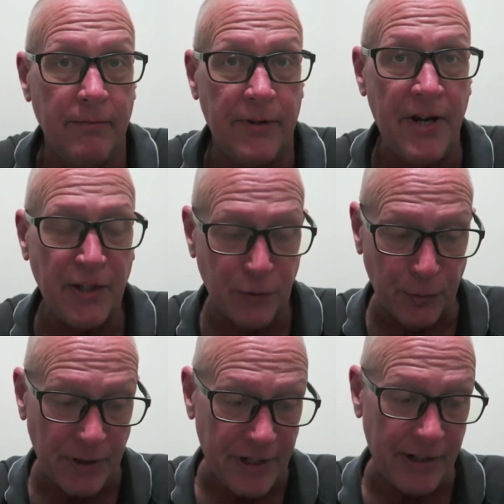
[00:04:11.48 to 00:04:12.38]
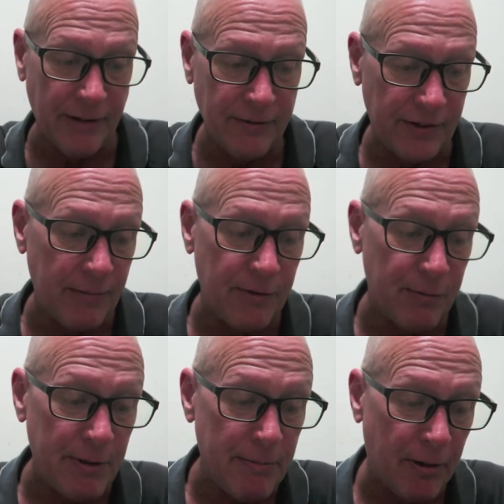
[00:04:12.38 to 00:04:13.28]
The next one here seems
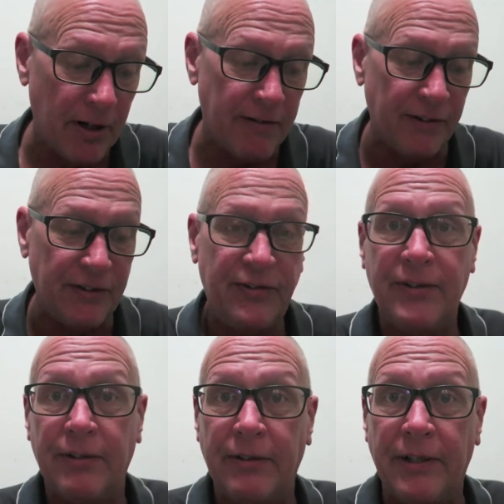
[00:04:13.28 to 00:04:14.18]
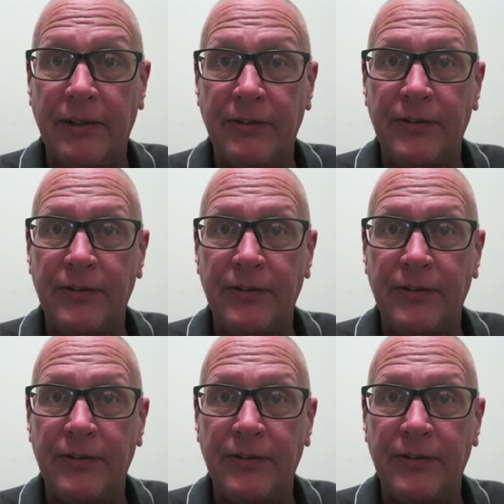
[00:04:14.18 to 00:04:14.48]
to be part of a series.